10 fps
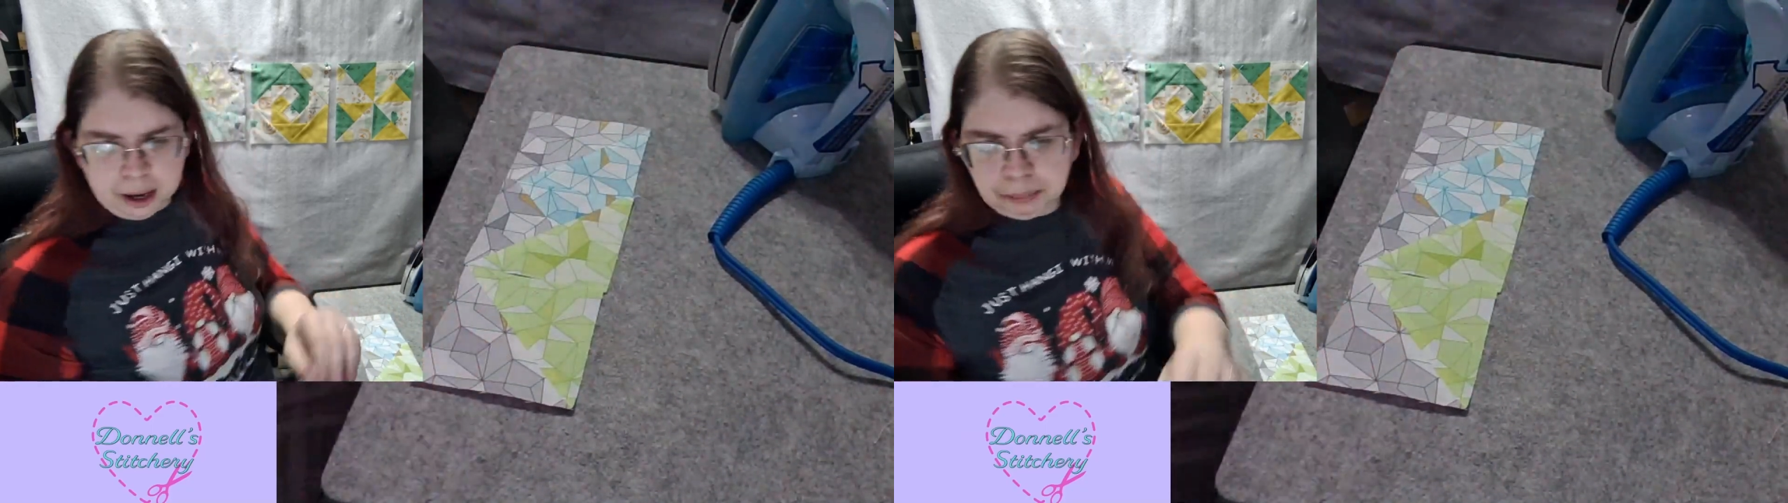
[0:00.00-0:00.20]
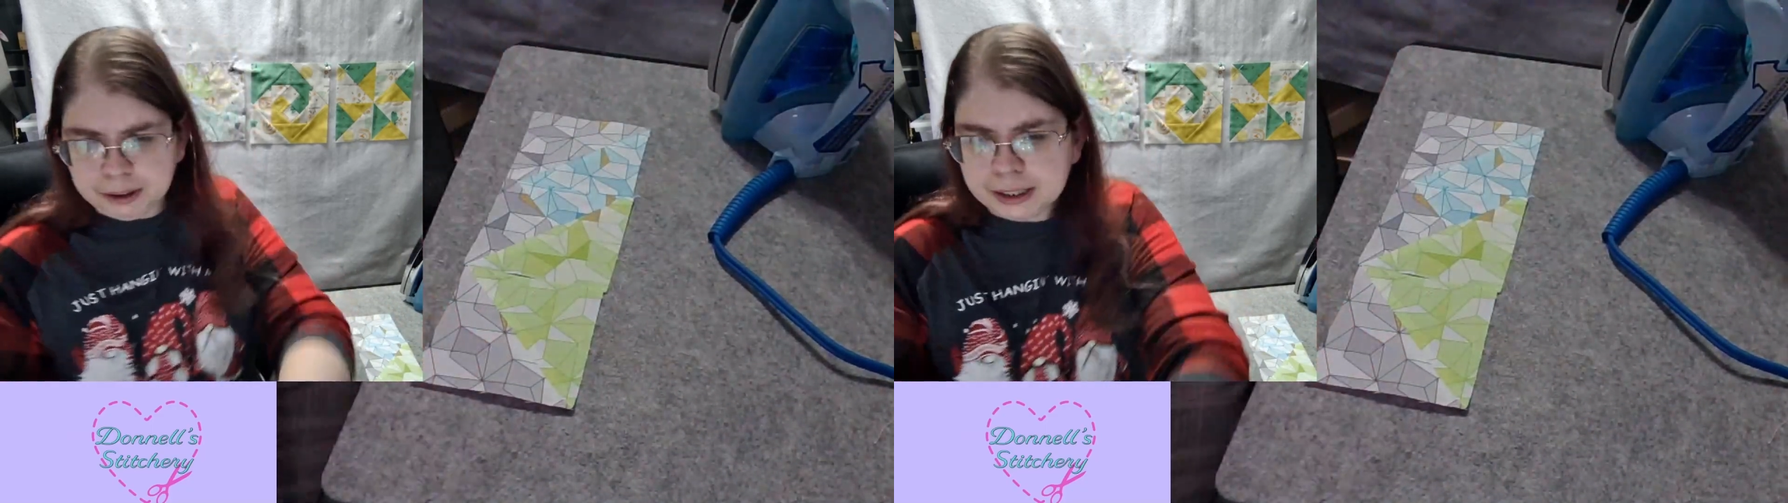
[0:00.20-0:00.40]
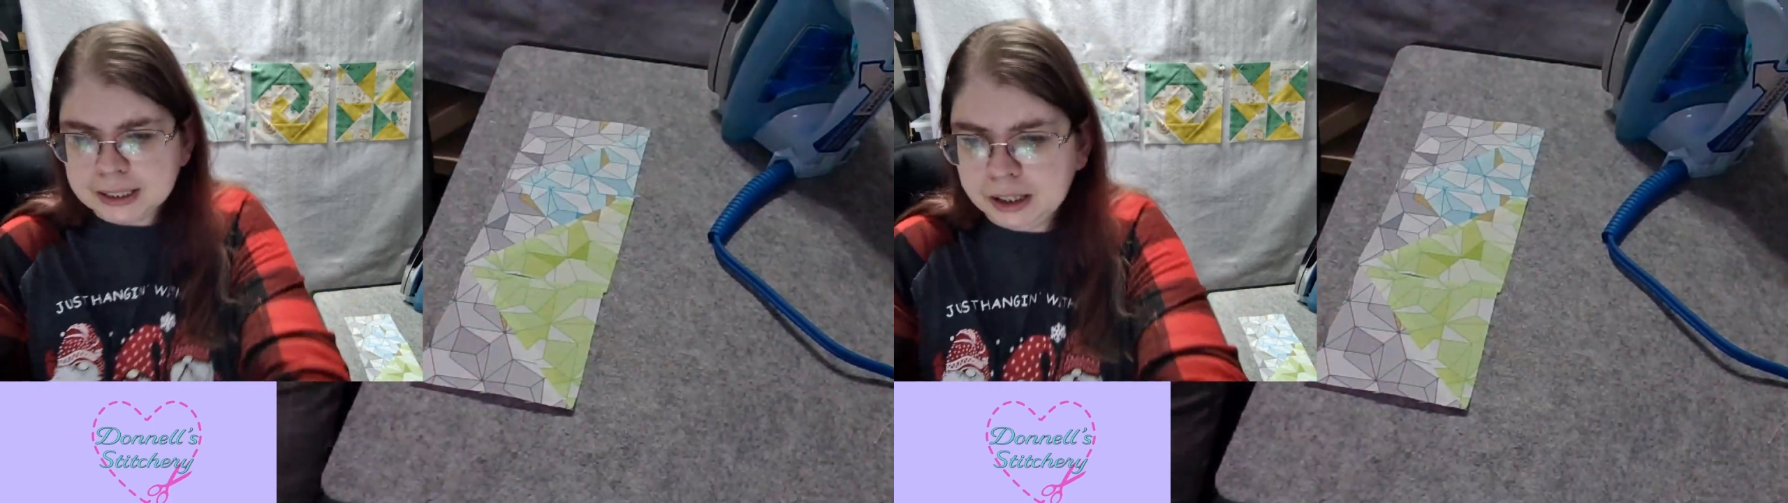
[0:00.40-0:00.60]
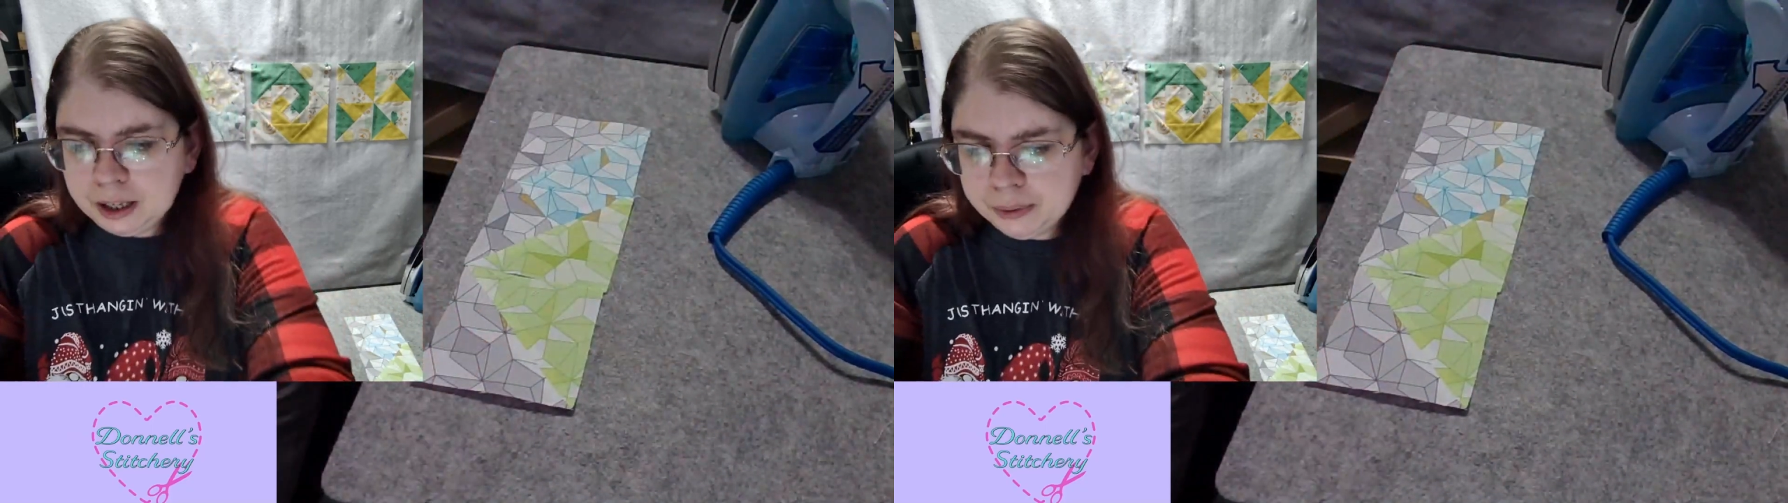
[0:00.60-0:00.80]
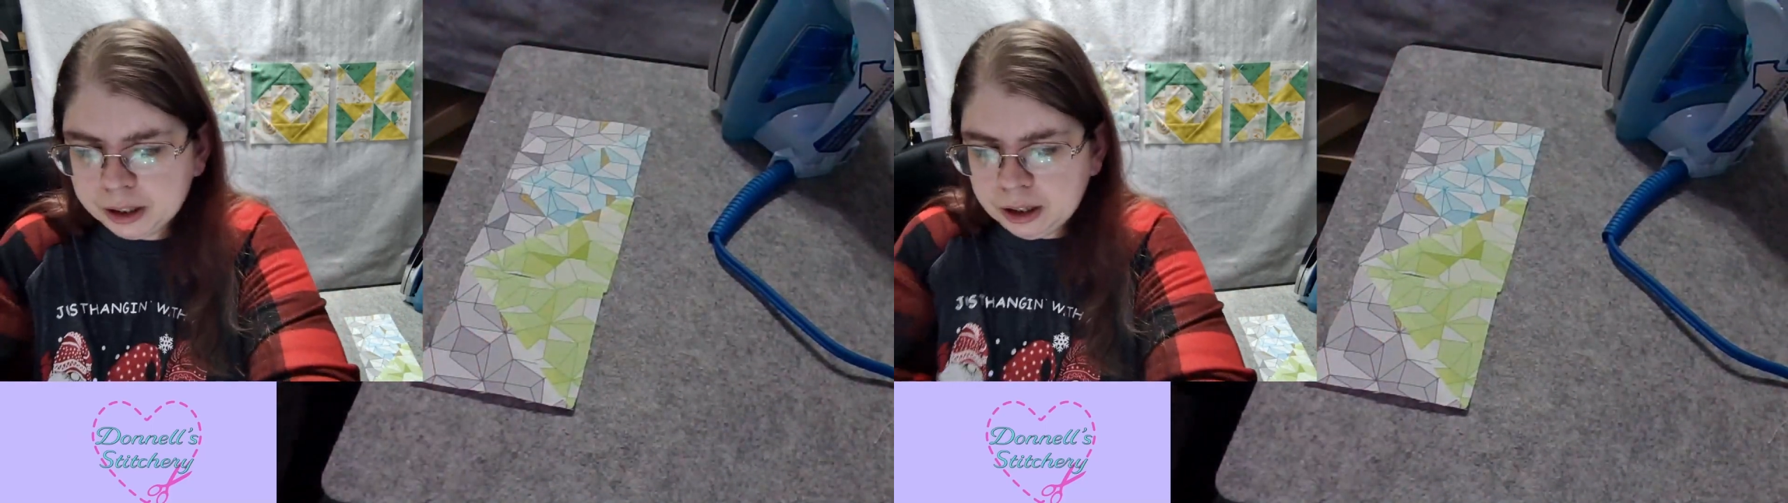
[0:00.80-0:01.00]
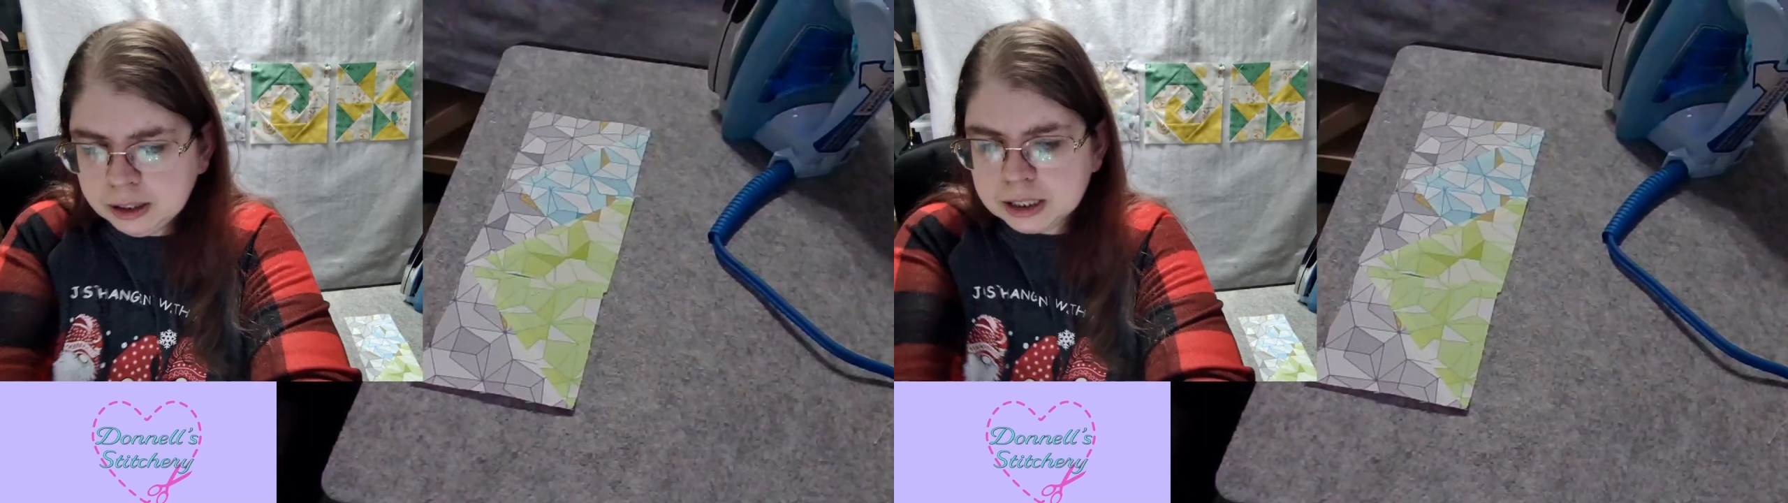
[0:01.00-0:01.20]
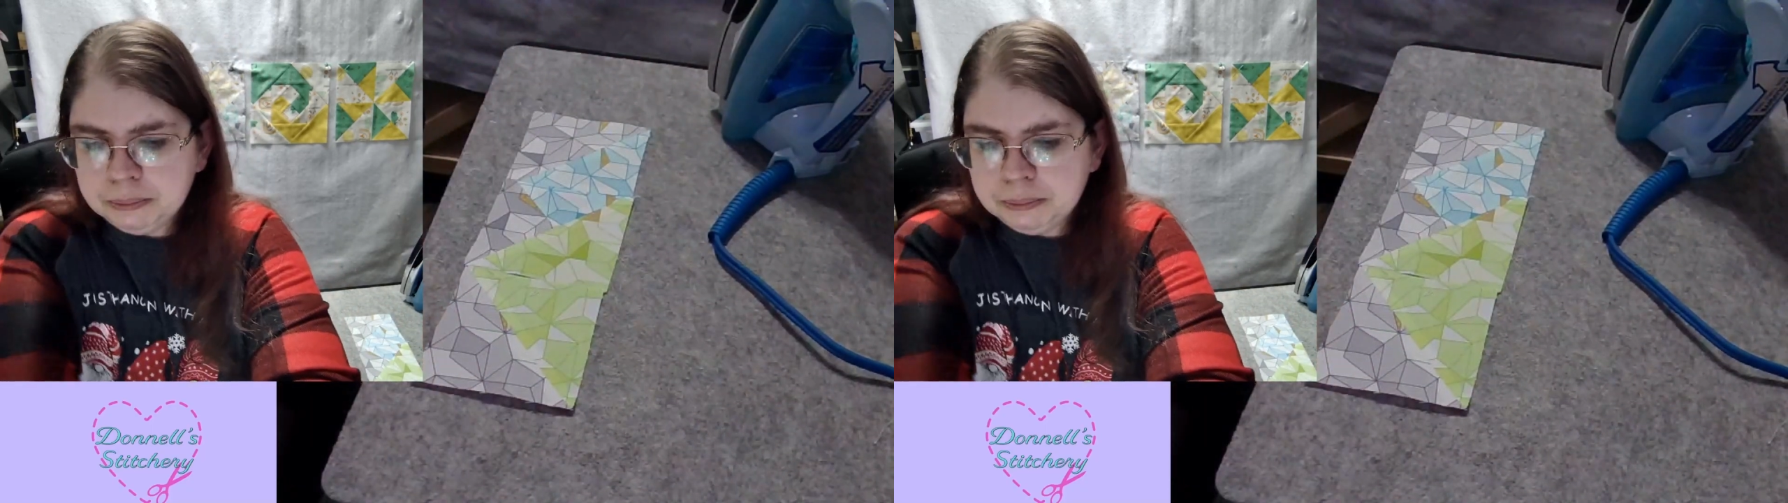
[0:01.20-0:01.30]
believe that's how that one goes.